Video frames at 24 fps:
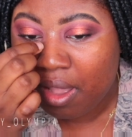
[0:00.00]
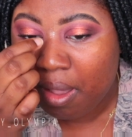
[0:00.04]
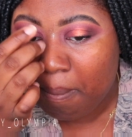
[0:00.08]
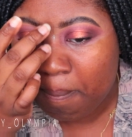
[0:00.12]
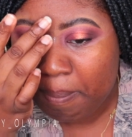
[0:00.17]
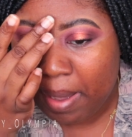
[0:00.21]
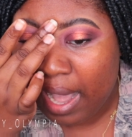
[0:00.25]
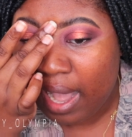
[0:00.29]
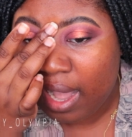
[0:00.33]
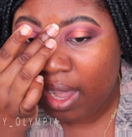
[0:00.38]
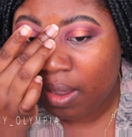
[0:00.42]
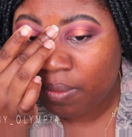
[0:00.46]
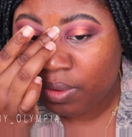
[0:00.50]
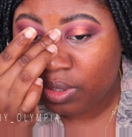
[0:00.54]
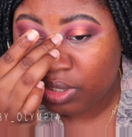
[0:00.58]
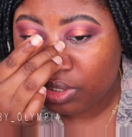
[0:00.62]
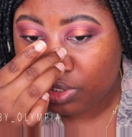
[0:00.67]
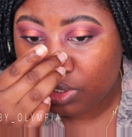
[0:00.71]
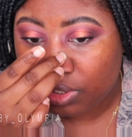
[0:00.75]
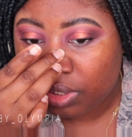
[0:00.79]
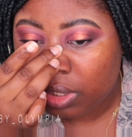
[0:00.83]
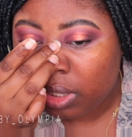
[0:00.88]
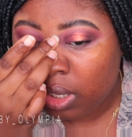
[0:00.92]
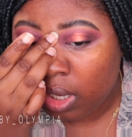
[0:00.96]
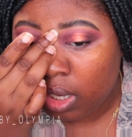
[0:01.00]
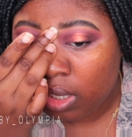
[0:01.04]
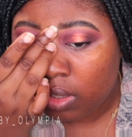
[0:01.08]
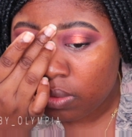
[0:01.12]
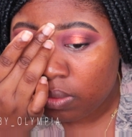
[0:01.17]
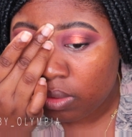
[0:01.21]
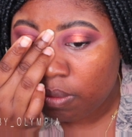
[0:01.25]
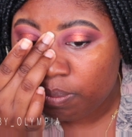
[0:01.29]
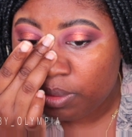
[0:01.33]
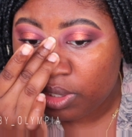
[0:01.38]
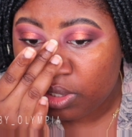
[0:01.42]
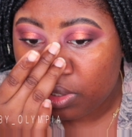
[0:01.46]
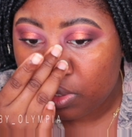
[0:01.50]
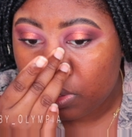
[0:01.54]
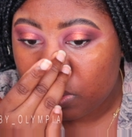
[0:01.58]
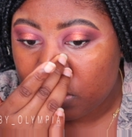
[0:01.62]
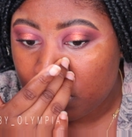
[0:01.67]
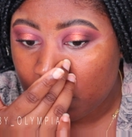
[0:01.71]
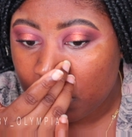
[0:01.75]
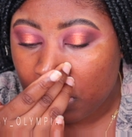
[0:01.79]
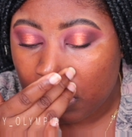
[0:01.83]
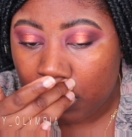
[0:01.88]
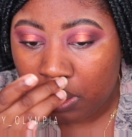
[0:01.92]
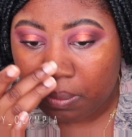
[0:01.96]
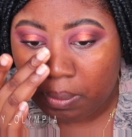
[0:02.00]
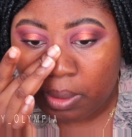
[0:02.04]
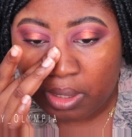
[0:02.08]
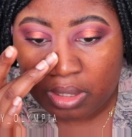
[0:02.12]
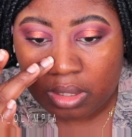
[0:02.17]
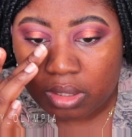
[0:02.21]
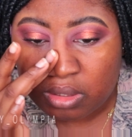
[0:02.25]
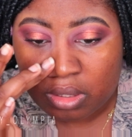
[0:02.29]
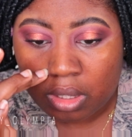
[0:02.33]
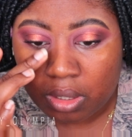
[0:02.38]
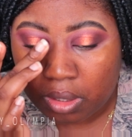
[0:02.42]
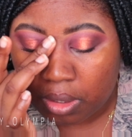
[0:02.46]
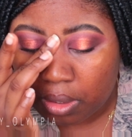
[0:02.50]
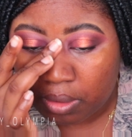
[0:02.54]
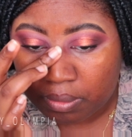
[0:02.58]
But I want to show you guys what I've been using anyway, so.